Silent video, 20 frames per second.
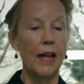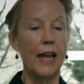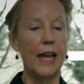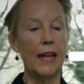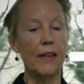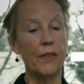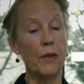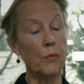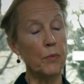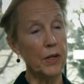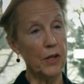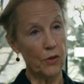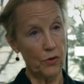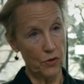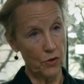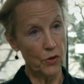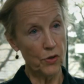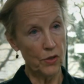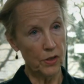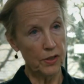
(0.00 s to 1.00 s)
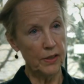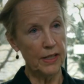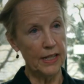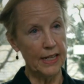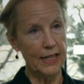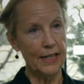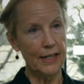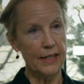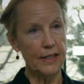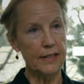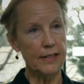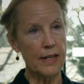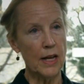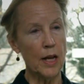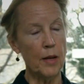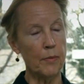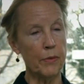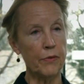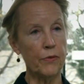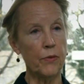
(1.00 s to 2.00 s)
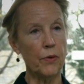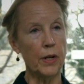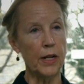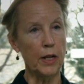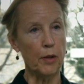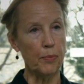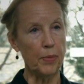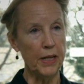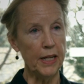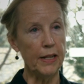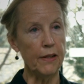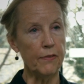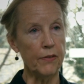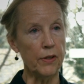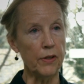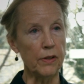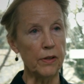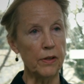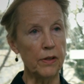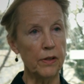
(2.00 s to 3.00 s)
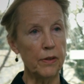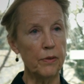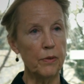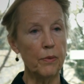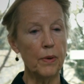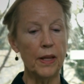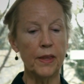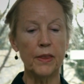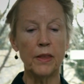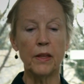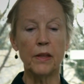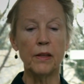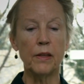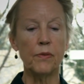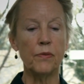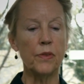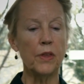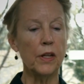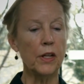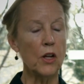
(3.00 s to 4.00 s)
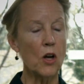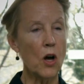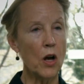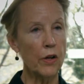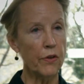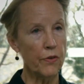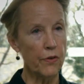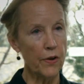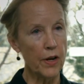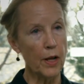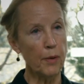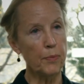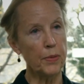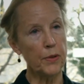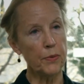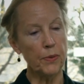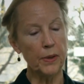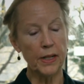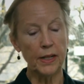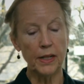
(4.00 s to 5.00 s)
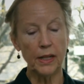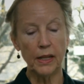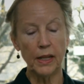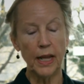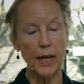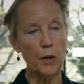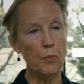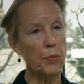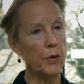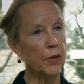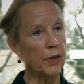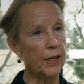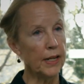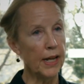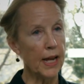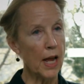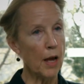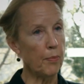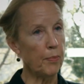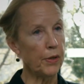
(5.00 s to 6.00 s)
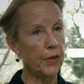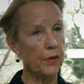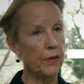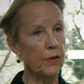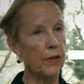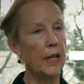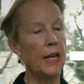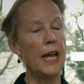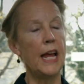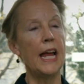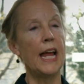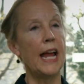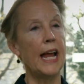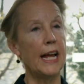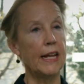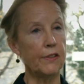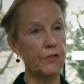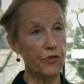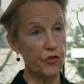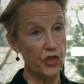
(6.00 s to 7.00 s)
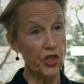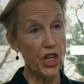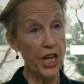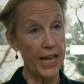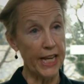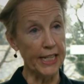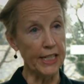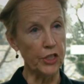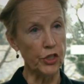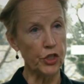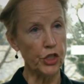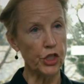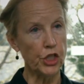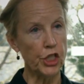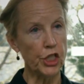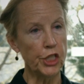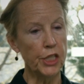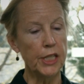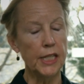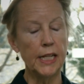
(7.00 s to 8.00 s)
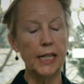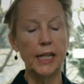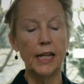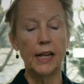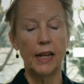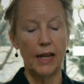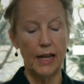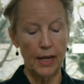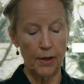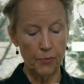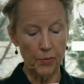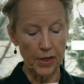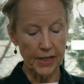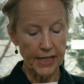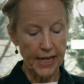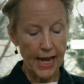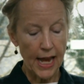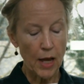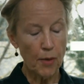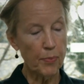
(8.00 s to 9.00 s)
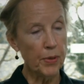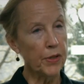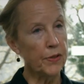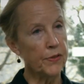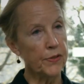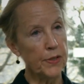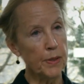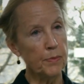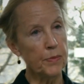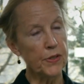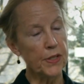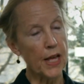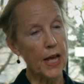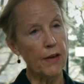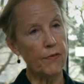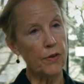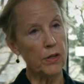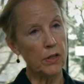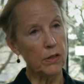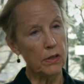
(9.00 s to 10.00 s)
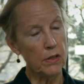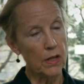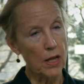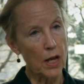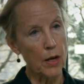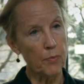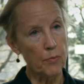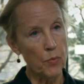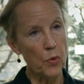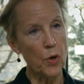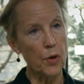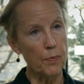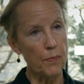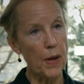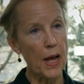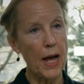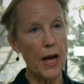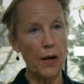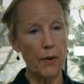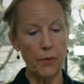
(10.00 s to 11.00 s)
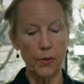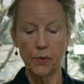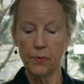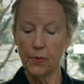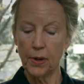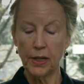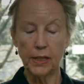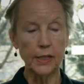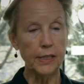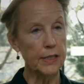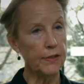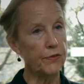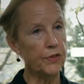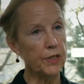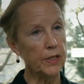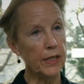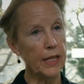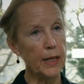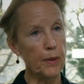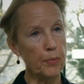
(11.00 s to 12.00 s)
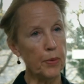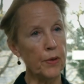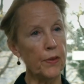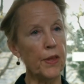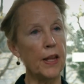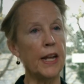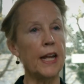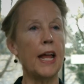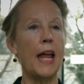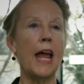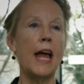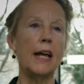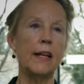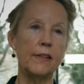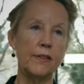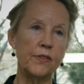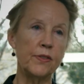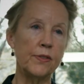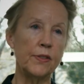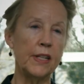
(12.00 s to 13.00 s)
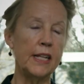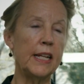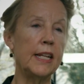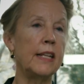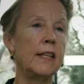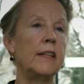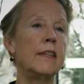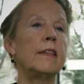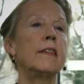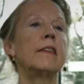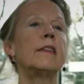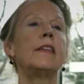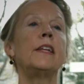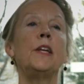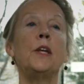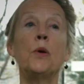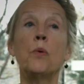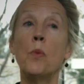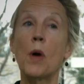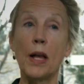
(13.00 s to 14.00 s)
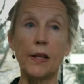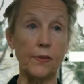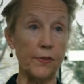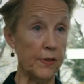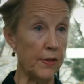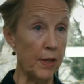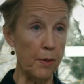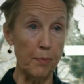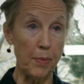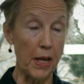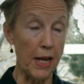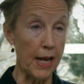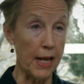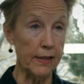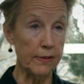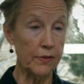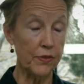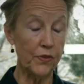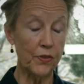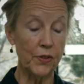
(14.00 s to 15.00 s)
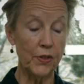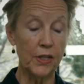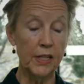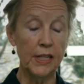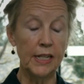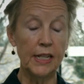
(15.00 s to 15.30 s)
and that we are currently in a time of great upheaval, when the contract between labor and capital has changed. And when capital seems to have a lot more power relative to labor than it has in the US in the past.